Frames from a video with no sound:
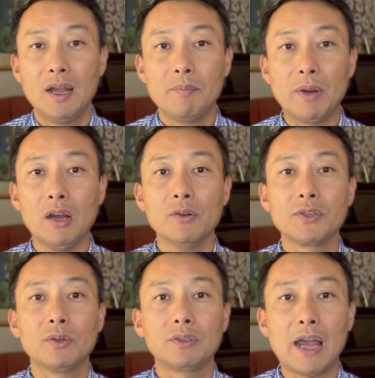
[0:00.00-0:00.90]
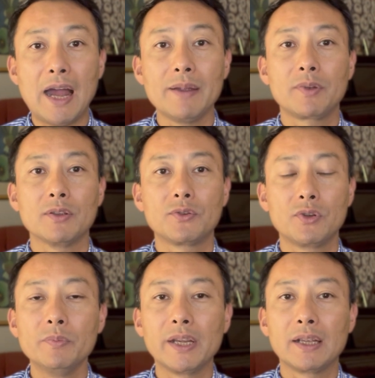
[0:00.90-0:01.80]
but also
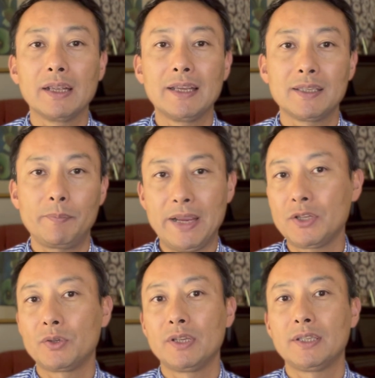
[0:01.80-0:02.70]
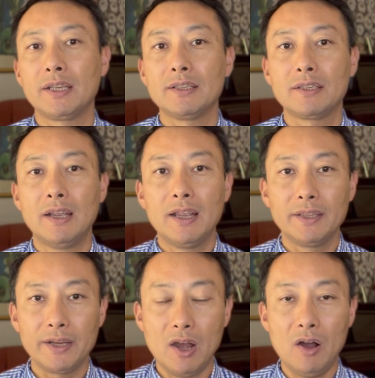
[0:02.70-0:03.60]
time-consuming, especially since
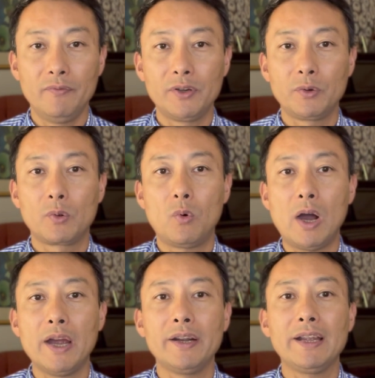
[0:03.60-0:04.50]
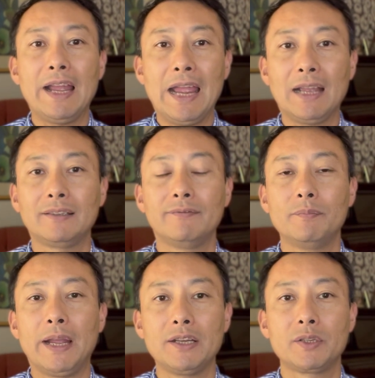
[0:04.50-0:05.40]
they often require active
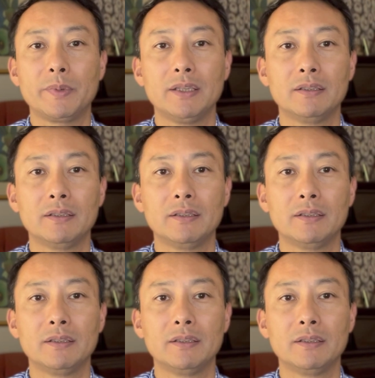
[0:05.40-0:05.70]
management.